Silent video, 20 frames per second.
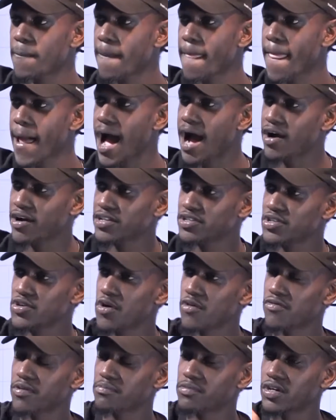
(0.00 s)
how can you go
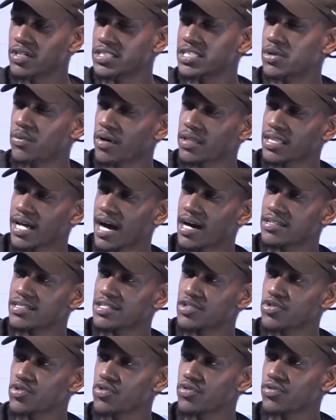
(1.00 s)
from 31,000
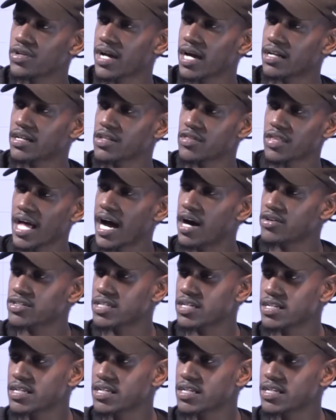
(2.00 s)
to 300,000?